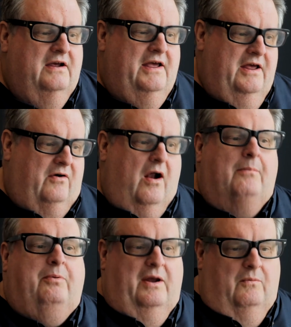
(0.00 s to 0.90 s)

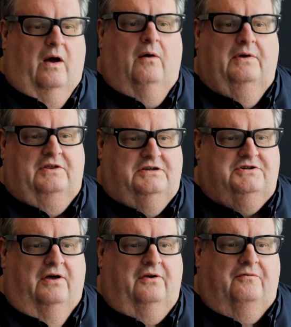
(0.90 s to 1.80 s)
interoperate well with each
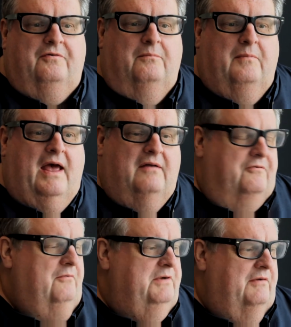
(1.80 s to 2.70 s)
other from
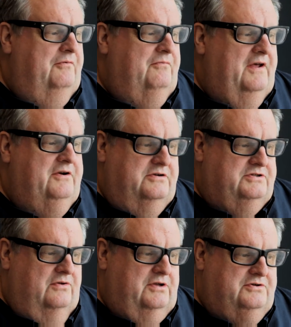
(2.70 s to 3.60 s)
different vendors,
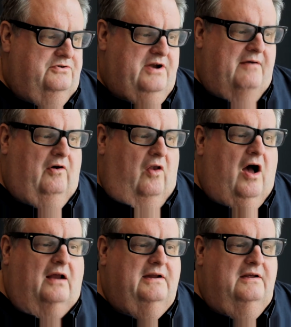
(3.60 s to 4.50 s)
so that you're never
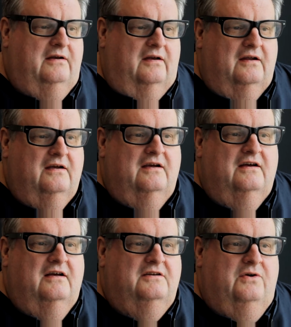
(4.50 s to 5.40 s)
locked in
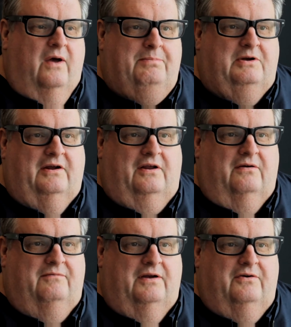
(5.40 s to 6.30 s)
to a particular
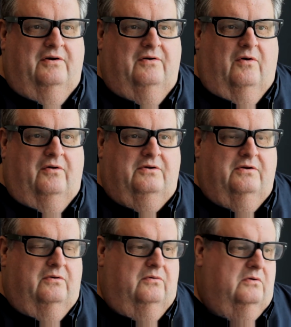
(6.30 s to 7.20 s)
vendor in order
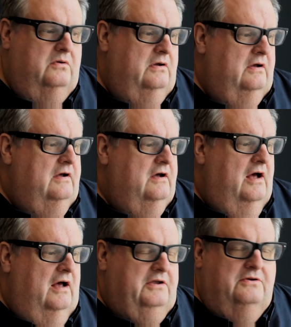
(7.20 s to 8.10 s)
to
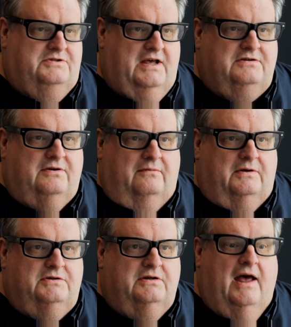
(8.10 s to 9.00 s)
use that
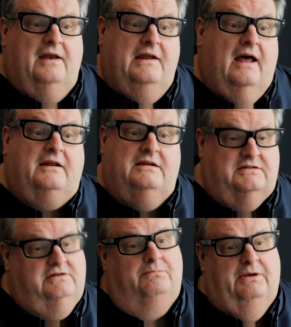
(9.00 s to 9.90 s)
service, and yet can
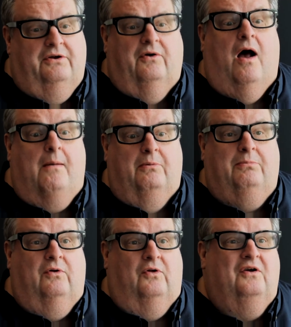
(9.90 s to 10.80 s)
still be
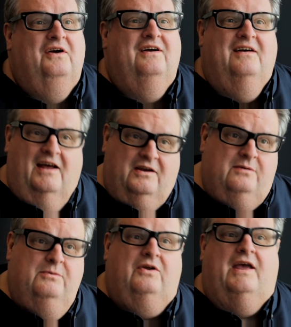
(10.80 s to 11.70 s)
interoperable and
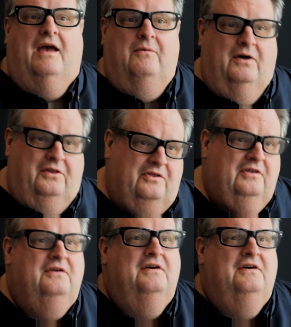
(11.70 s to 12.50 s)
communicate with